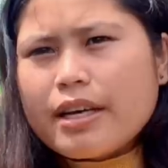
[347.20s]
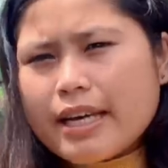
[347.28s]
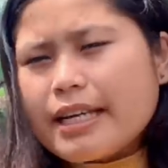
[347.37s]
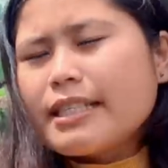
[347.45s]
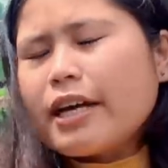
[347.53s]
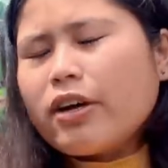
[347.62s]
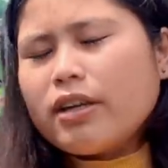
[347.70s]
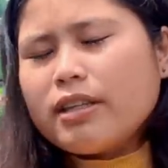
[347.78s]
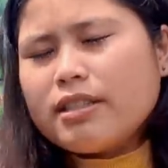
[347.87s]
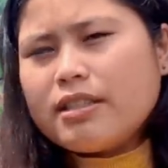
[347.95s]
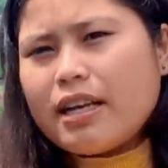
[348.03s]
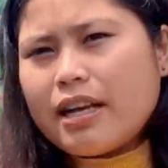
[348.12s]
Yes, I
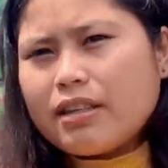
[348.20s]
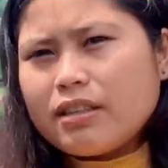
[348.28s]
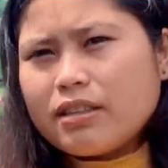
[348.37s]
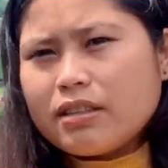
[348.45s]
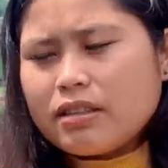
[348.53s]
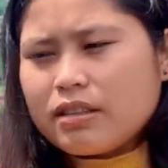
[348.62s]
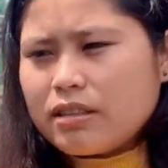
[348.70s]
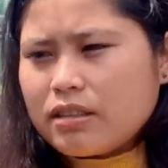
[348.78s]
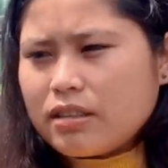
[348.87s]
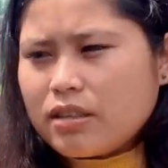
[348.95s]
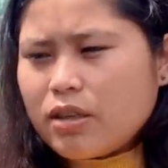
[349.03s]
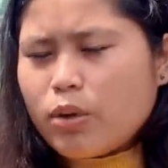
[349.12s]
understand.
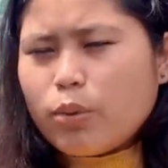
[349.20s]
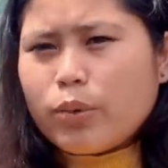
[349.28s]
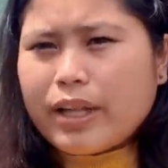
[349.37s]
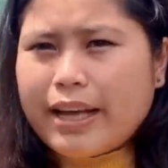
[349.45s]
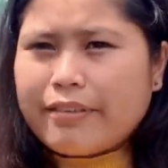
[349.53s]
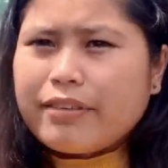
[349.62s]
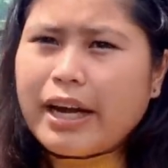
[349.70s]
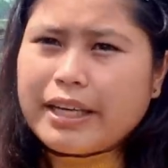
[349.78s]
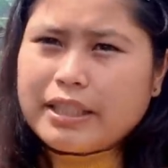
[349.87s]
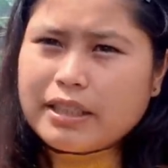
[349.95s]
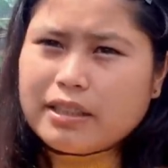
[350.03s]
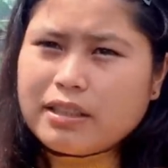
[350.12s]
Whatever I
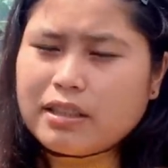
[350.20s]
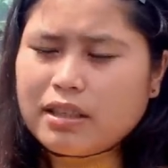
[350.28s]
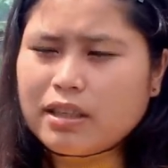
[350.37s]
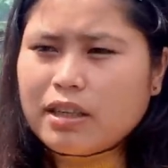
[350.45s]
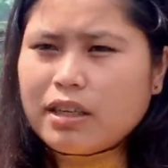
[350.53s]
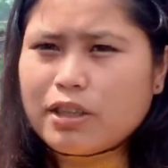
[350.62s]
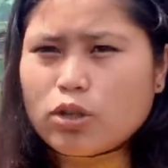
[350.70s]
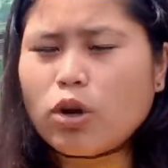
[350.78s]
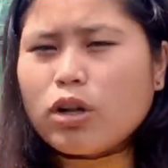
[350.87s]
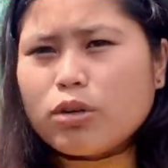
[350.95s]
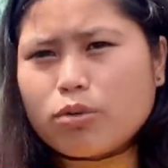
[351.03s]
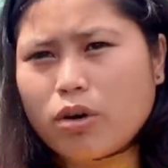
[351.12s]
did, it's
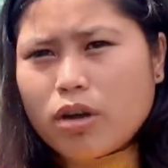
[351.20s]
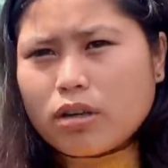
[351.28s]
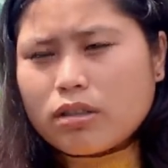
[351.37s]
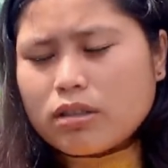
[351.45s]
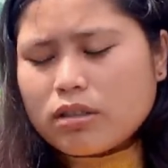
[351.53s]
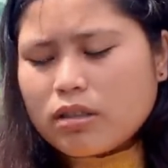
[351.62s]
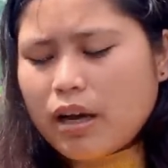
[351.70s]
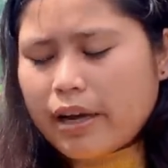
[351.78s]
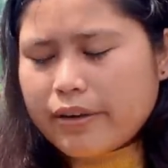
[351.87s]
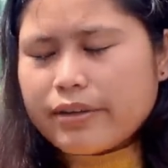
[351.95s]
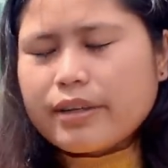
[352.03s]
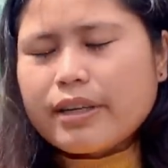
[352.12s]
all wrong.
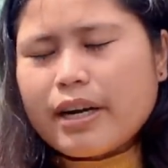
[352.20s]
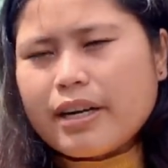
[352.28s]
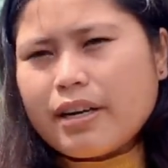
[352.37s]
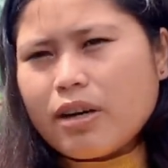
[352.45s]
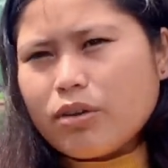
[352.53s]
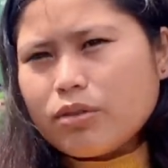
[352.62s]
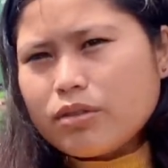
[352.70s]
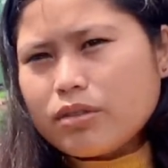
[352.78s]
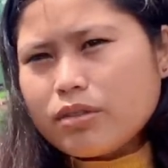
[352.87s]
I regret now.